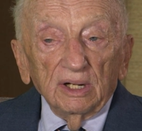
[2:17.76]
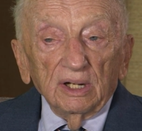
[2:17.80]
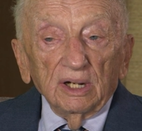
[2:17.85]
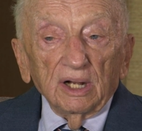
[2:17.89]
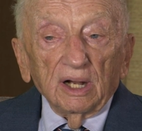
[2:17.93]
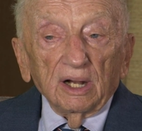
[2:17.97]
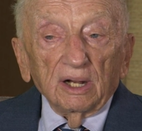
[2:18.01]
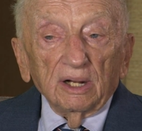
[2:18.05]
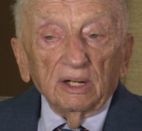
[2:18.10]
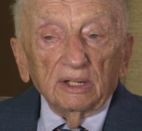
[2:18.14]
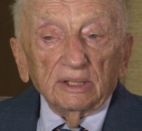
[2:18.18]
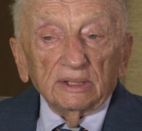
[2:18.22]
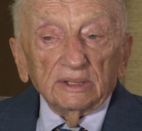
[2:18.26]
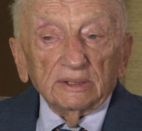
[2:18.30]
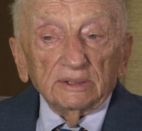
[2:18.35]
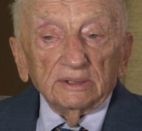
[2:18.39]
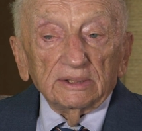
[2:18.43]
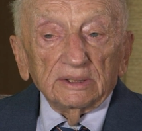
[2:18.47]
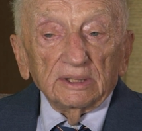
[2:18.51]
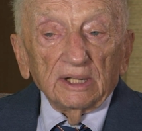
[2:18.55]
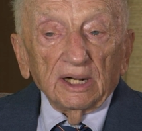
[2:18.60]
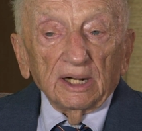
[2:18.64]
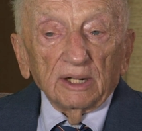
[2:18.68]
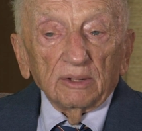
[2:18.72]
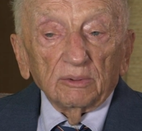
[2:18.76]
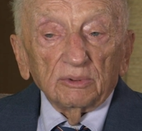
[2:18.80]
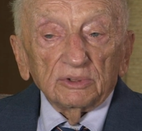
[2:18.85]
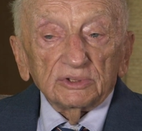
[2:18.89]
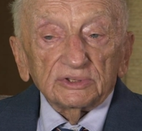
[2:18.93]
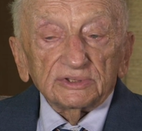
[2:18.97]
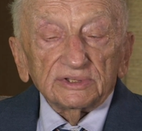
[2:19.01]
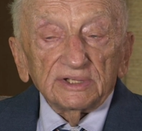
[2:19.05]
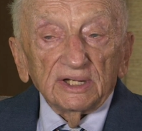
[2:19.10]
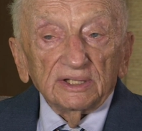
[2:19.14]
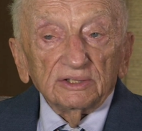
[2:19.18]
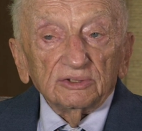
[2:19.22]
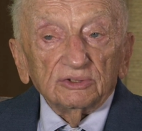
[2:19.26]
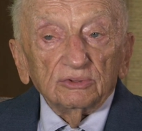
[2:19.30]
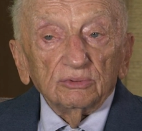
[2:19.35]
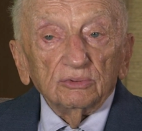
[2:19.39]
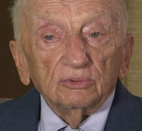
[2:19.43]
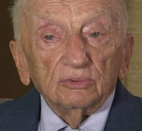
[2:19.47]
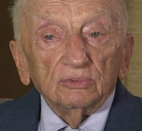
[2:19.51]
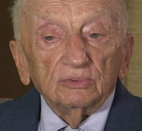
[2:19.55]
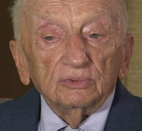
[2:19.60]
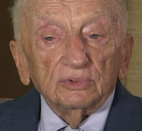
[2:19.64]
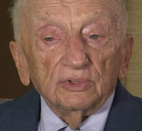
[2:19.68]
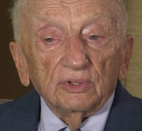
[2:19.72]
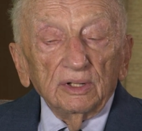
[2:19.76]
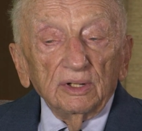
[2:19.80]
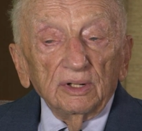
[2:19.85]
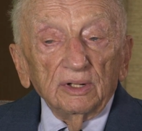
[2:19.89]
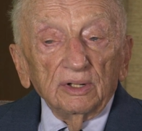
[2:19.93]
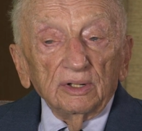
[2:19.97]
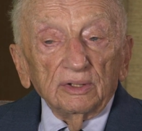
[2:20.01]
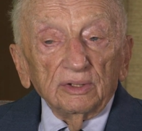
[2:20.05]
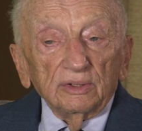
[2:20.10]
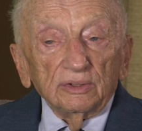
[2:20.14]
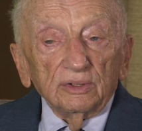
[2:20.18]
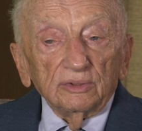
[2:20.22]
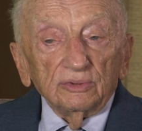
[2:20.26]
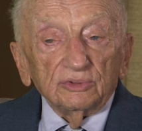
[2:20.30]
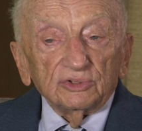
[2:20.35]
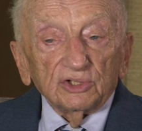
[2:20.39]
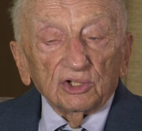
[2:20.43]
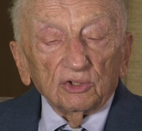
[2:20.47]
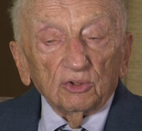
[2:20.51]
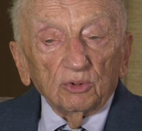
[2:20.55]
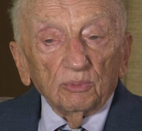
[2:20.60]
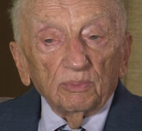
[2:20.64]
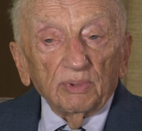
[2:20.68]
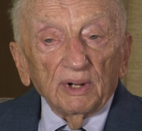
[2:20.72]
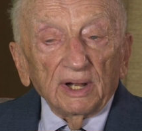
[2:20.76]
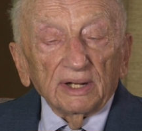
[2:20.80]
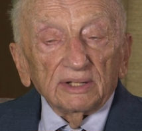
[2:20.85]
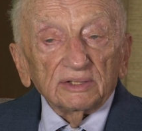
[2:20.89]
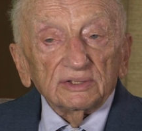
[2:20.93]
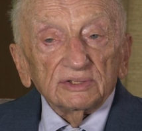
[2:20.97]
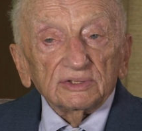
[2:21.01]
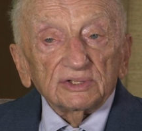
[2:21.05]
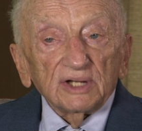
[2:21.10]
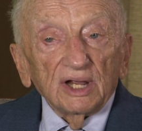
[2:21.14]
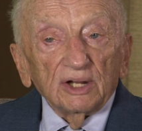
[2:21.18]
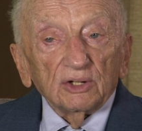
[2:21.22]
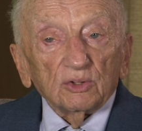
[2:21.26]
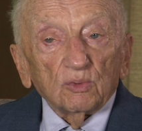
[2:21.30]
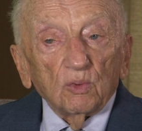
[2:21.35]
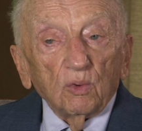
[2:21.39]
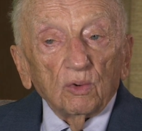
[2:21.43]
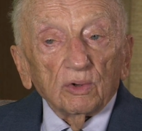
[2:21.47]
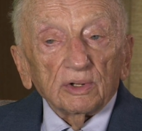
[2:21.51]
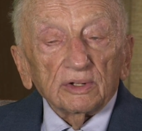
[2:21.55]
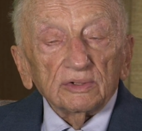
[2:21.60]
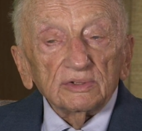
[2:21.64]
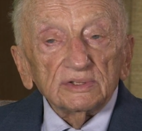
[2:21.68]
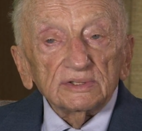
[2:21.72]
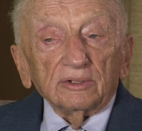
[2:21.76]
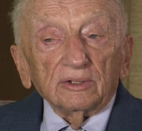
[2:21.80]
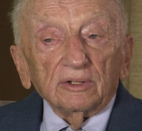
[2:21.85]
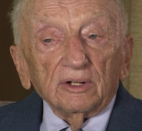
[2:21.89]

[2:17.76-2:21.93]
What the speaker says: I was sent to General Patton's headquarters.